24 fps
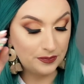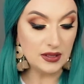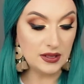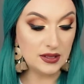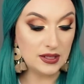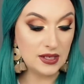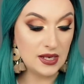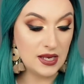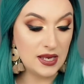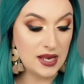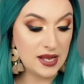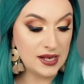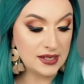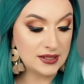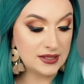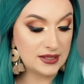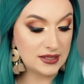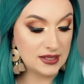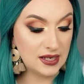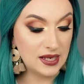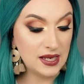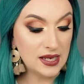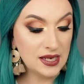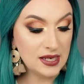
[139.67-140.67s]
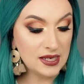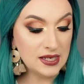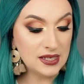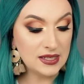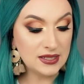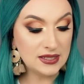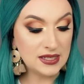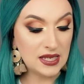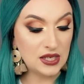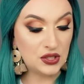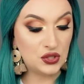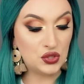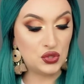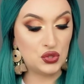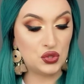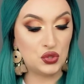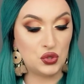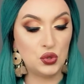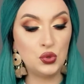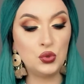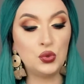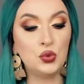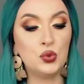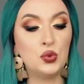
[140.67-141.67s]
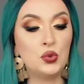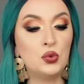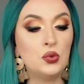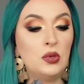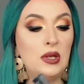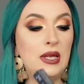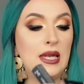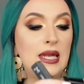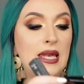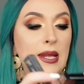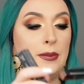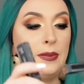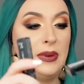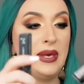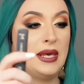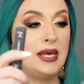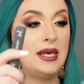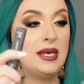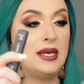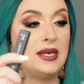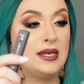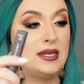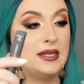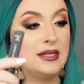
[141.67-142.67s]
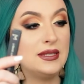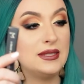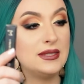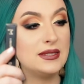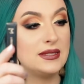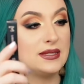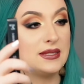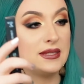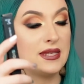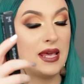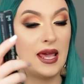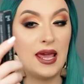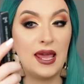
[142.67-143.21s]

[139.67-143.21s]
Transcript: The next is two lippies,